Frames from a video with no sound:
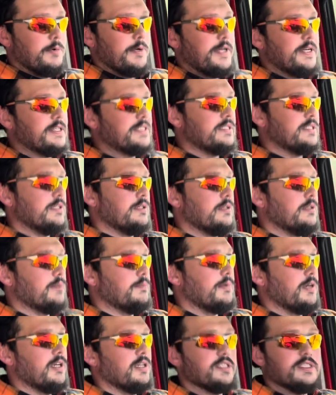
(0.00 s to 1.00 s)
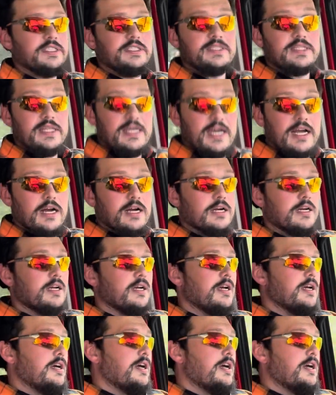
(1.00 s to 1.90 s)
weeks, so apologies there.